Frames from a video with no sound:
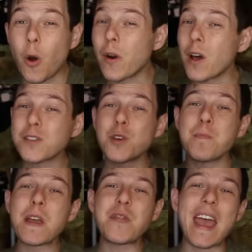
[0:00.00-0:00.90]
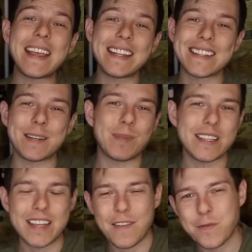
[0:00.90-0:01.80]
Oh, and also a big thank you to
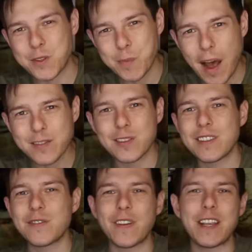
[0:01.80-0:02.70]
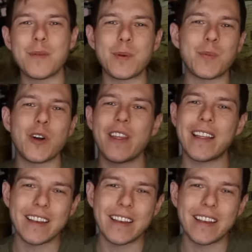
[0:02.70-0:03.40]
SimpliSafe for sponsoring this video, but more on that